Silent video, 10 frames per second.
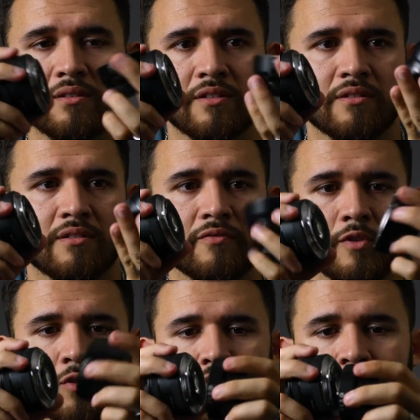This is the
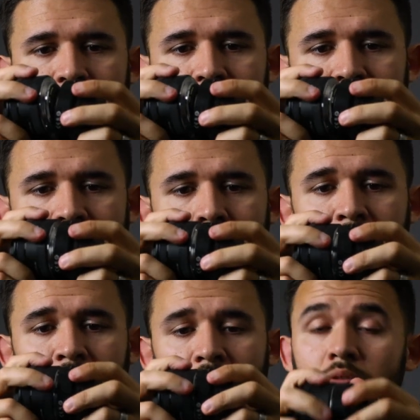Viltrox
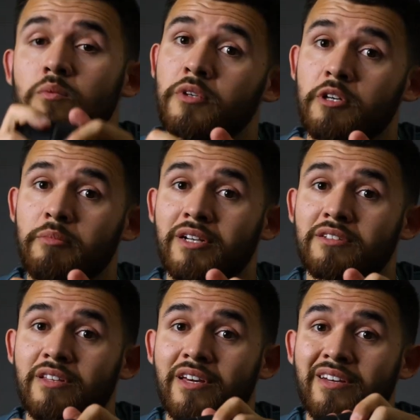adapter. We'll get back
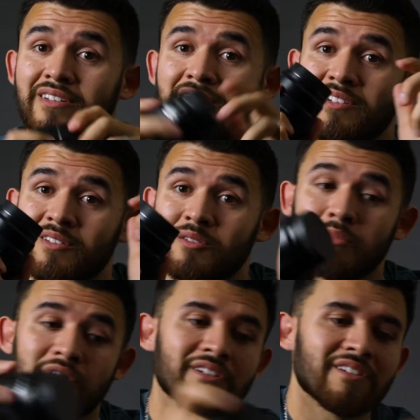to that in a little
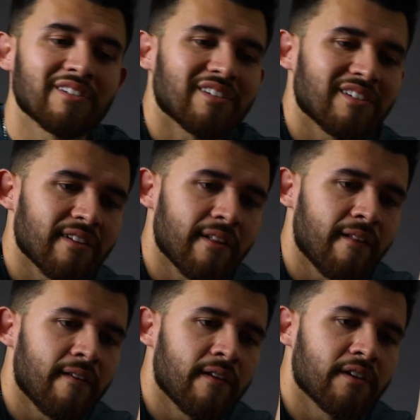bit.
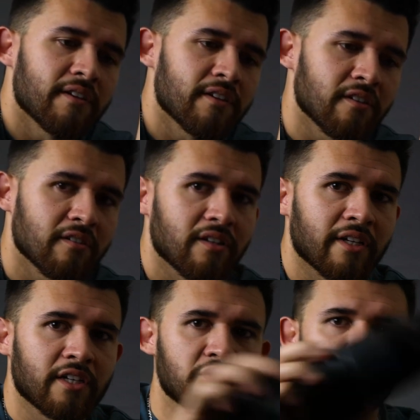
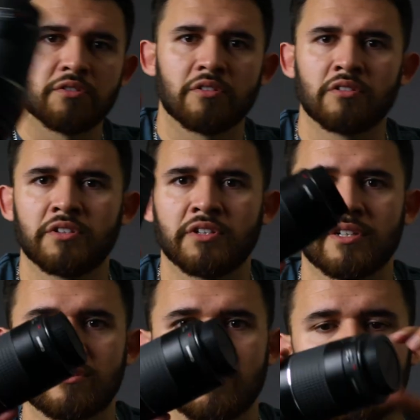Like I showed you earlier,
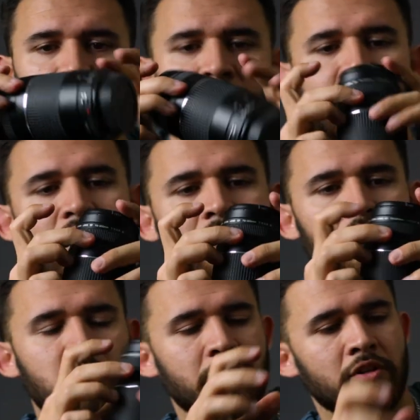got the
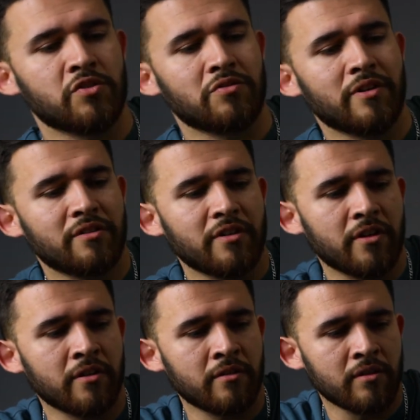75 to 300 right
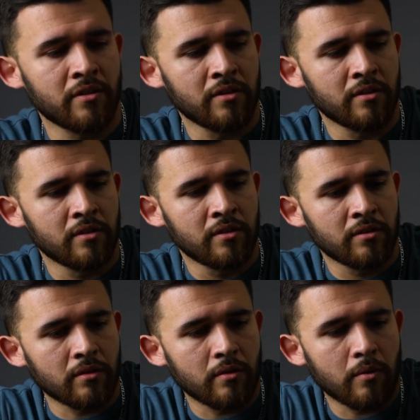there.
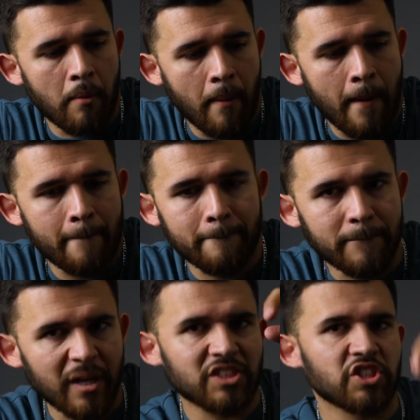Little
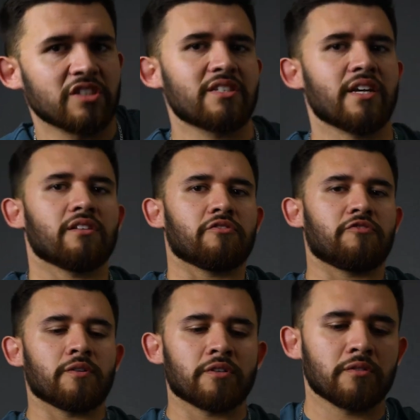budget
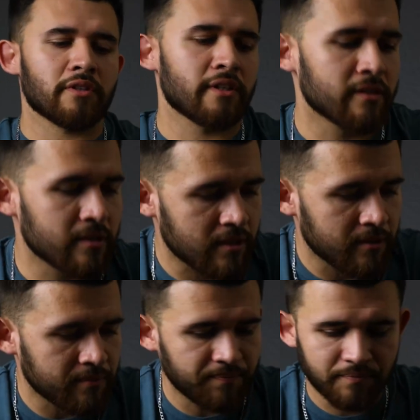telephoto lens.